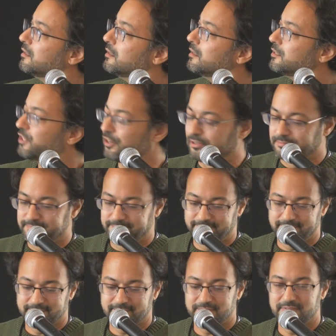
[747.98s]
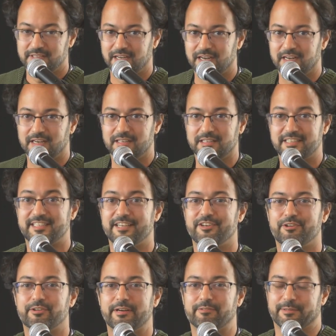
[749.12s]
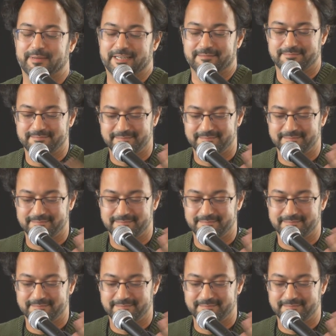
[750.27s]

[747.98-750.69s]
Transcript: So, let's say you agree with me.